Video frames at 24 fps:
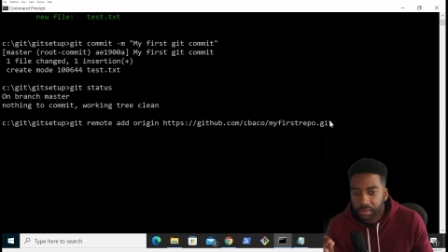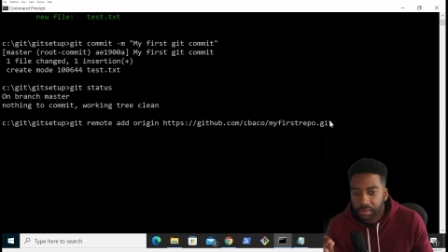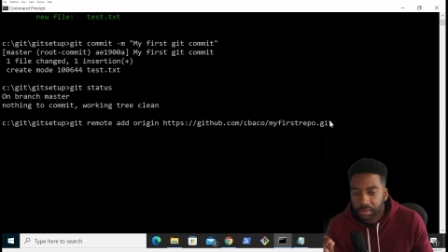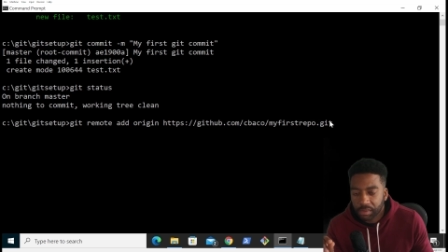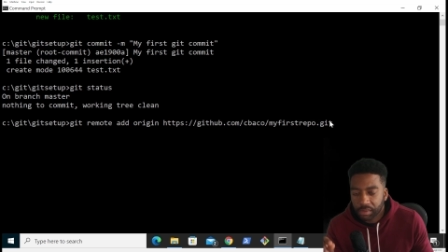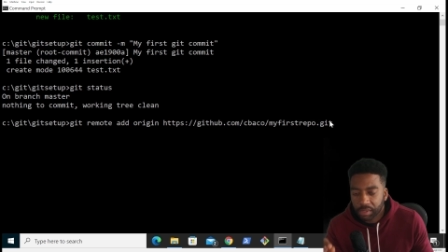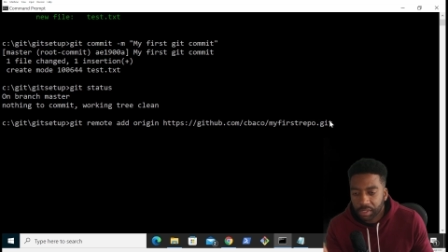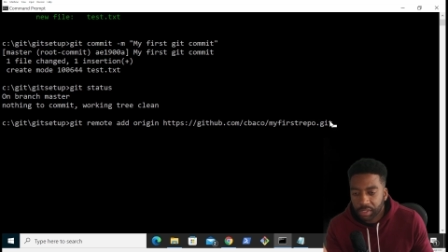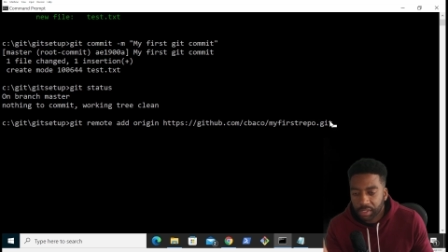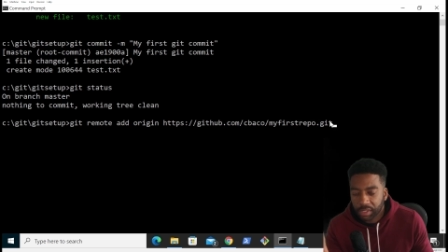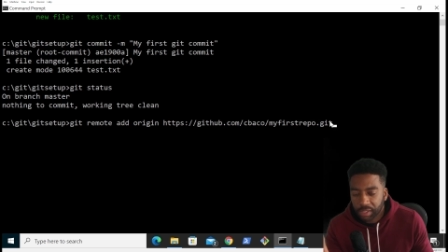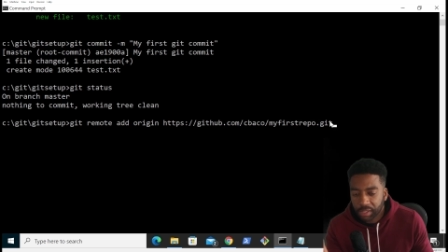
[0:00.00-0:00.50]

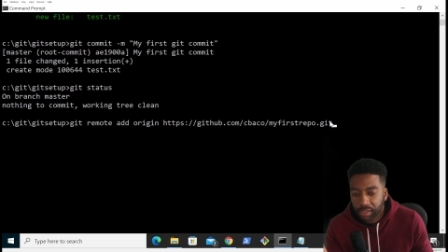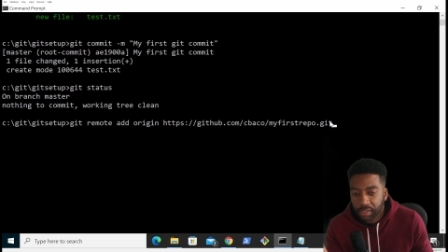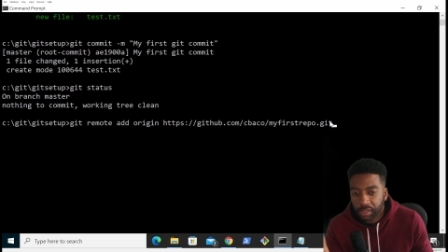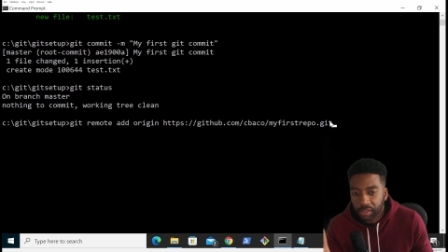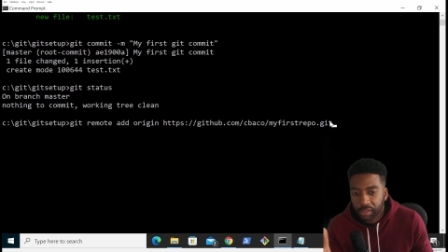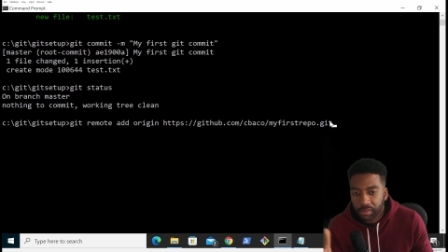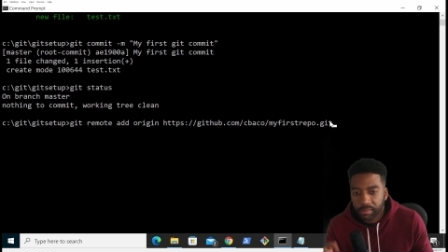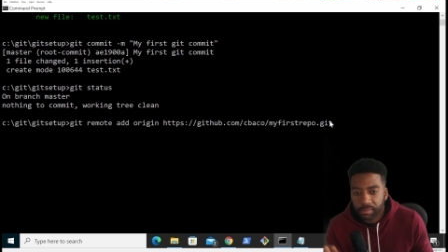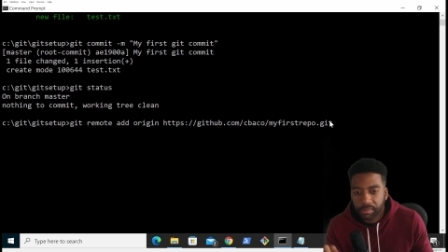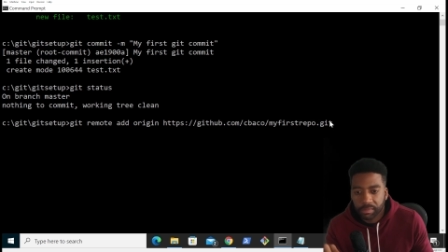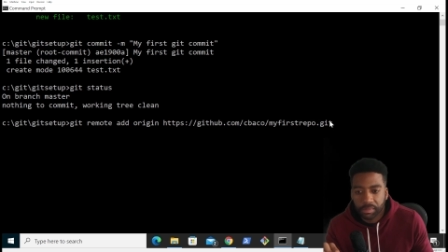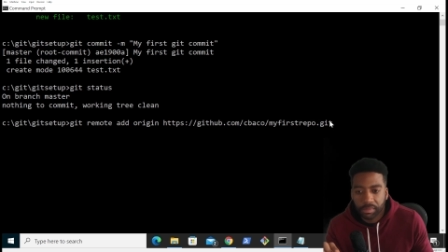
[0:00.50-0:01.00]
that
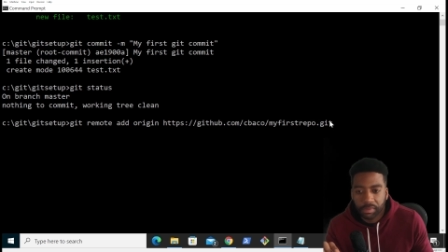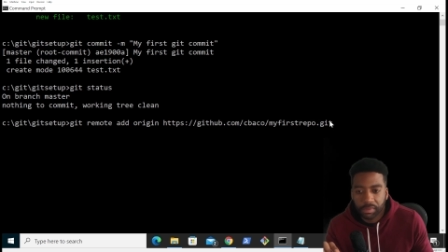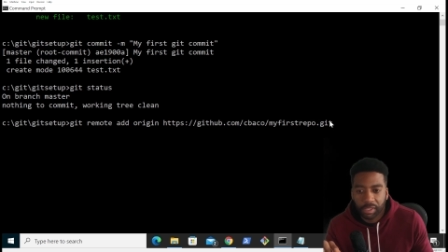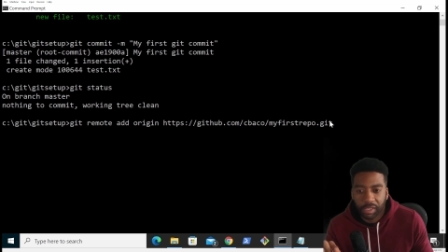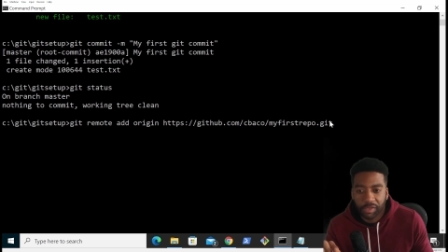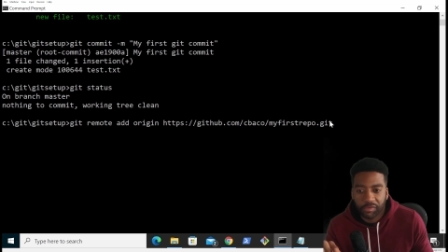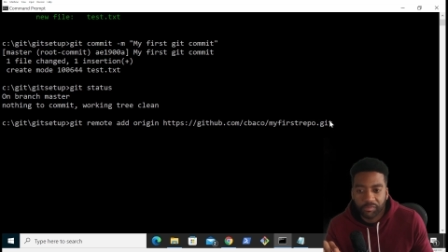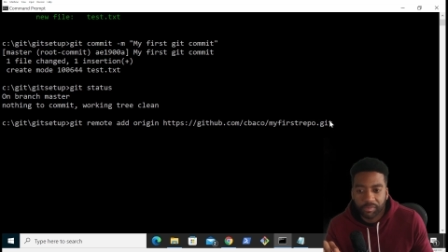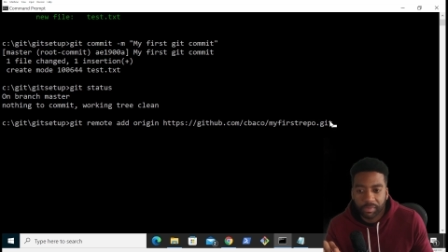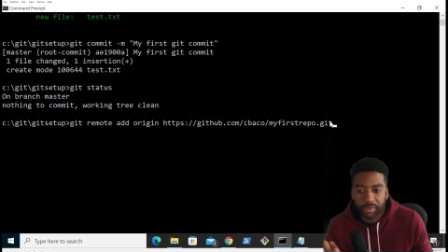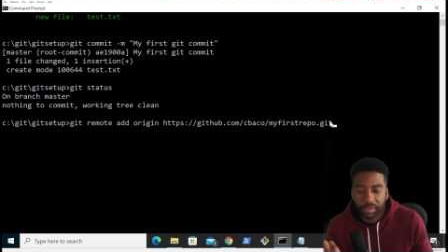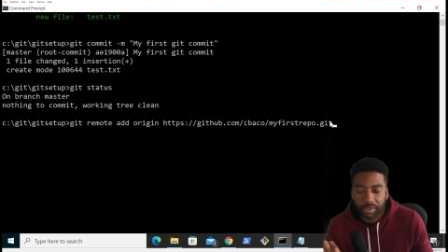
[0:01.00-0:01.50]
GitHub
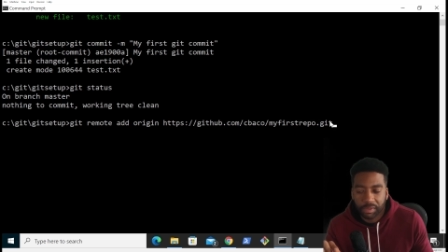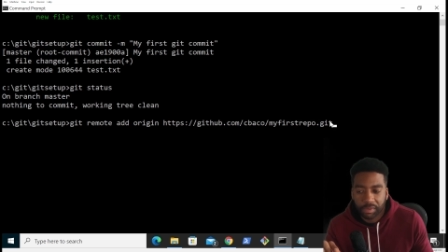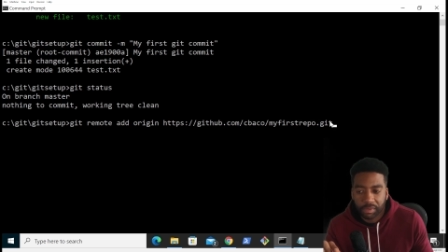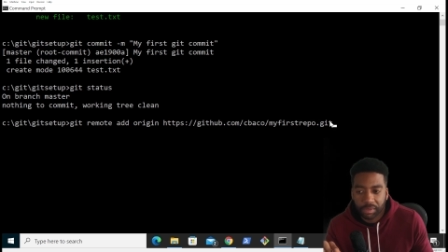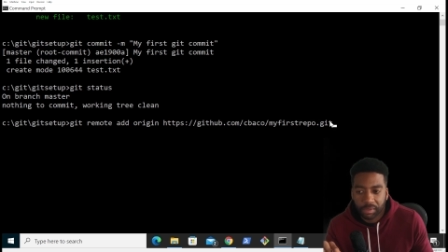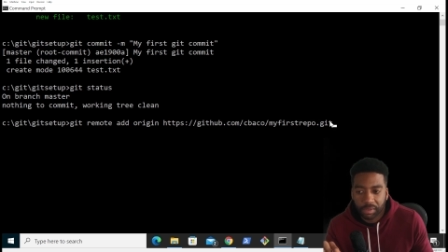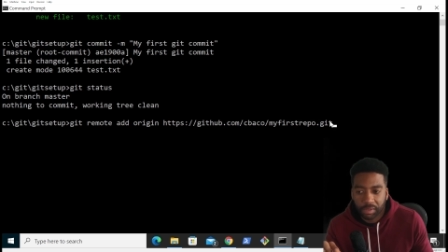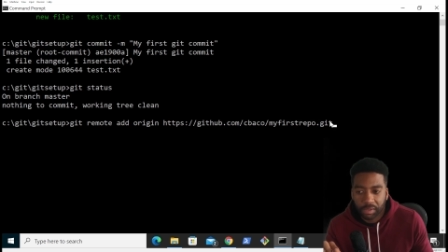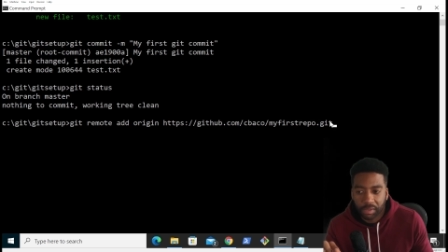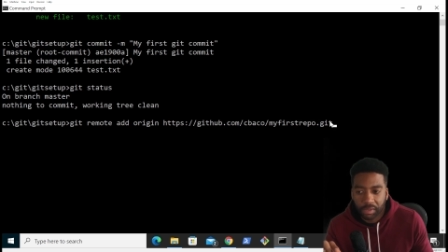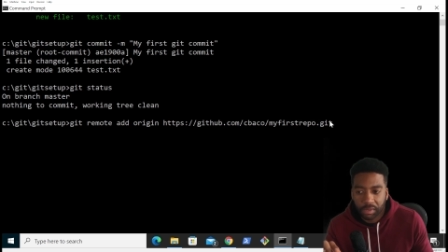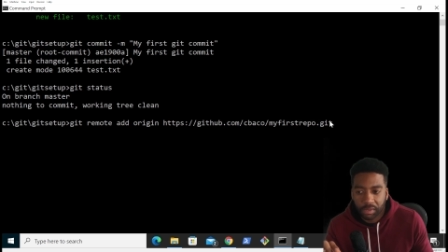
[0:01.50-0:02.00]
gave me
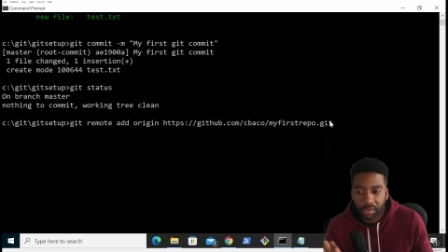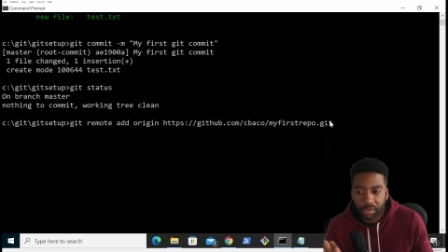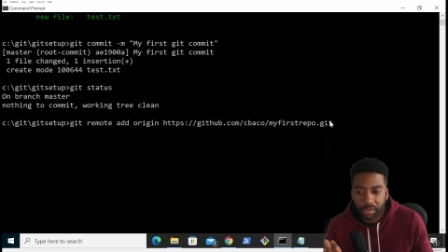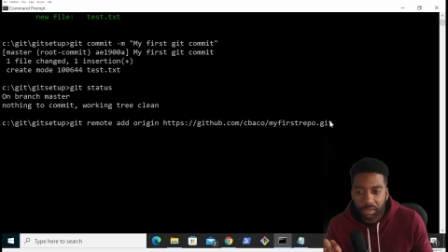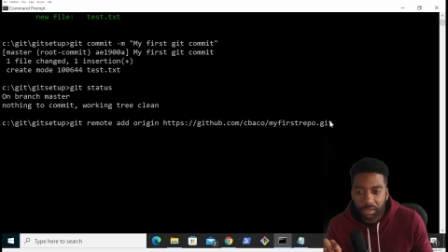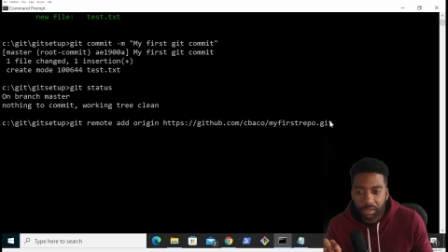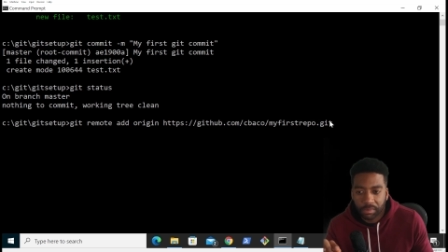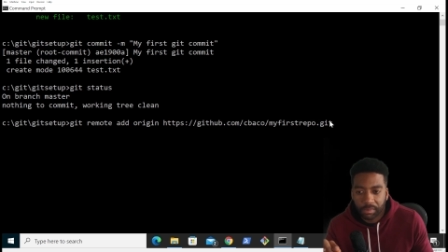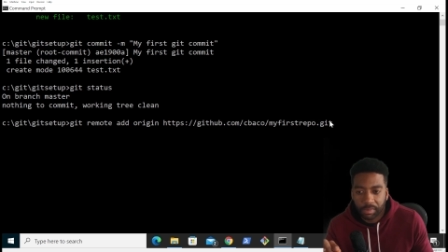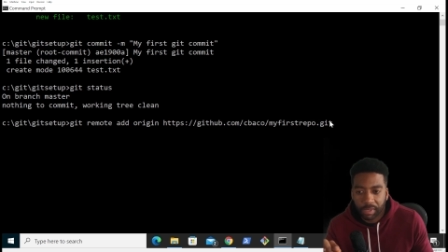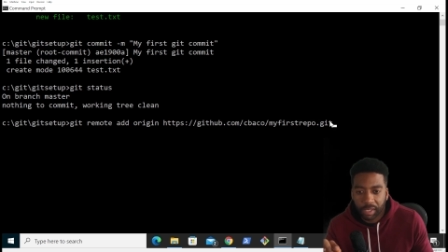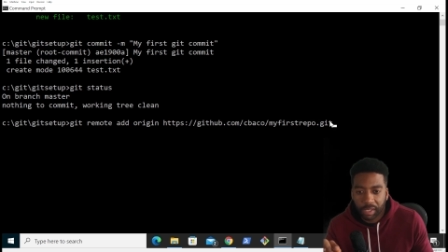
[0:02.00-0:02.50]

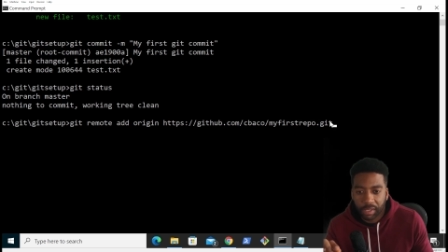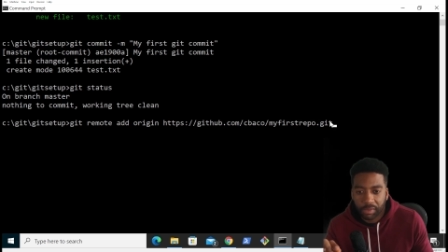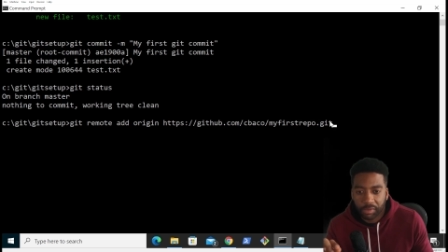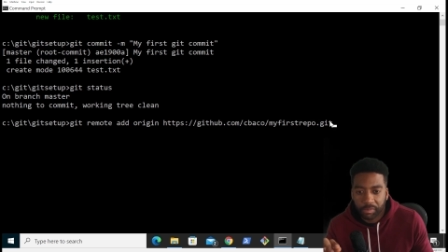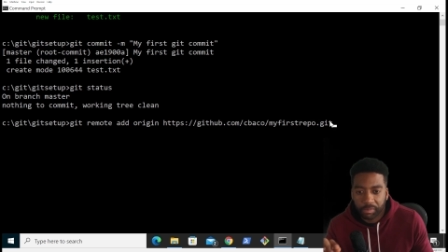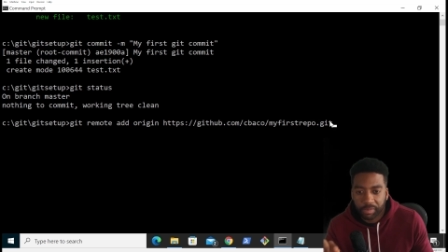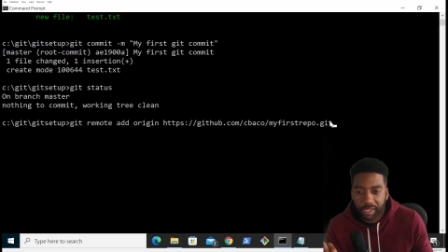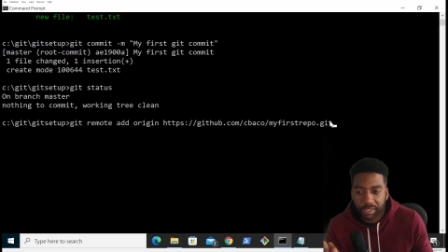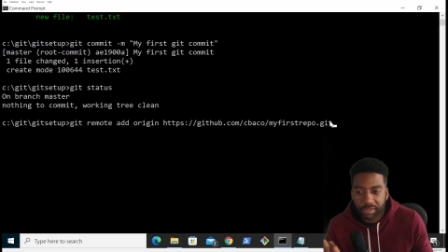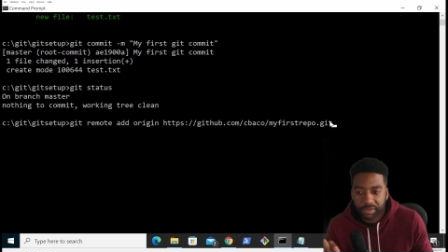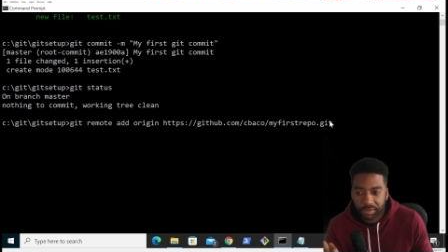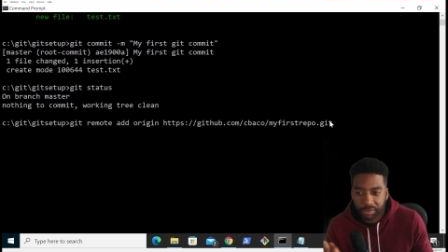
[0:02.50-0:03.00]
in my
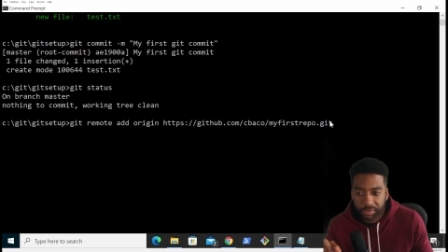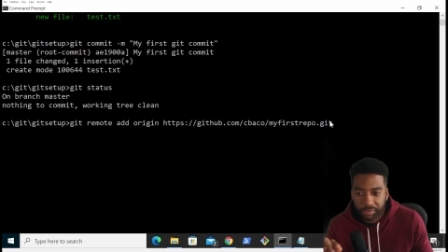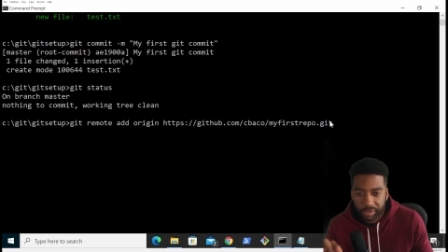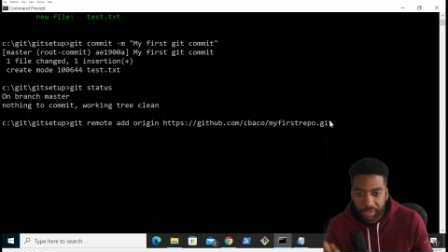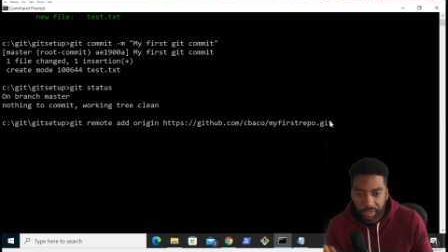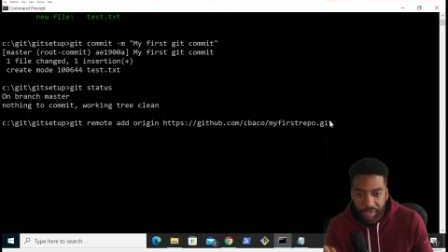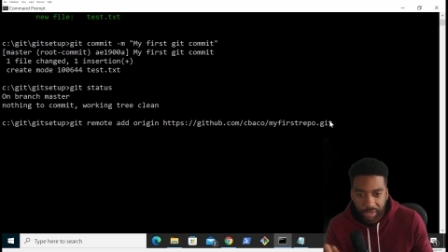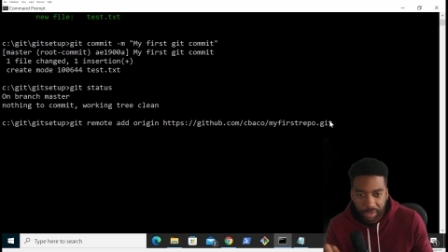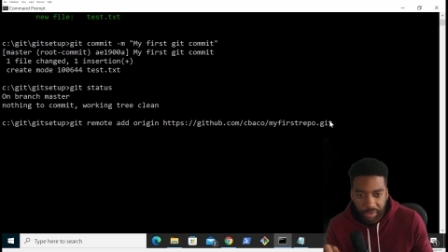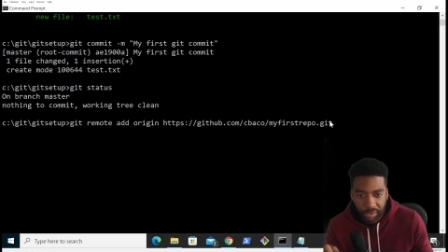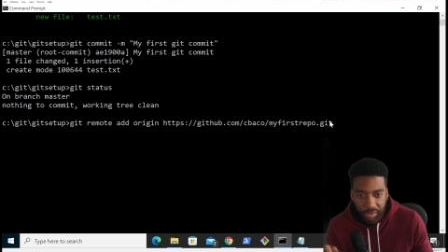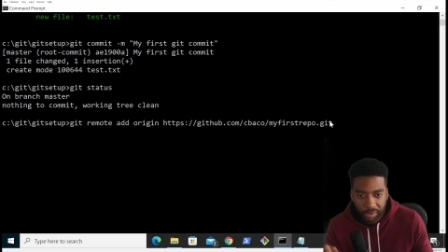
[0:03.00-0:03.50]
repository in
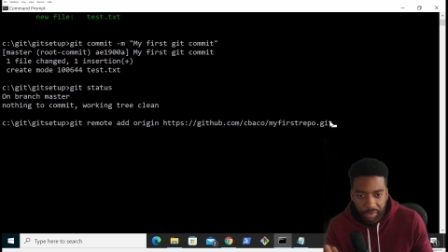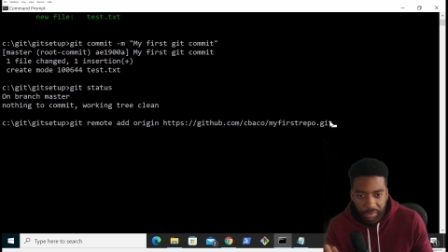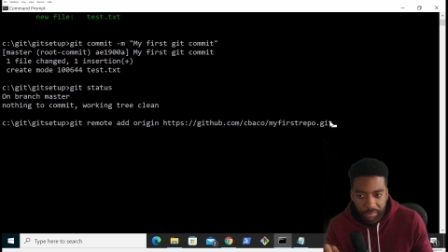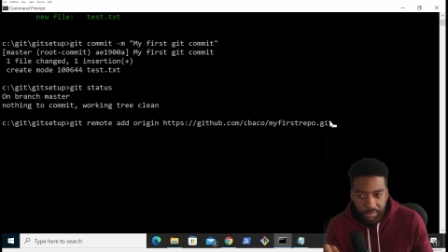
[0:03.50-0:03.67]
GitHub.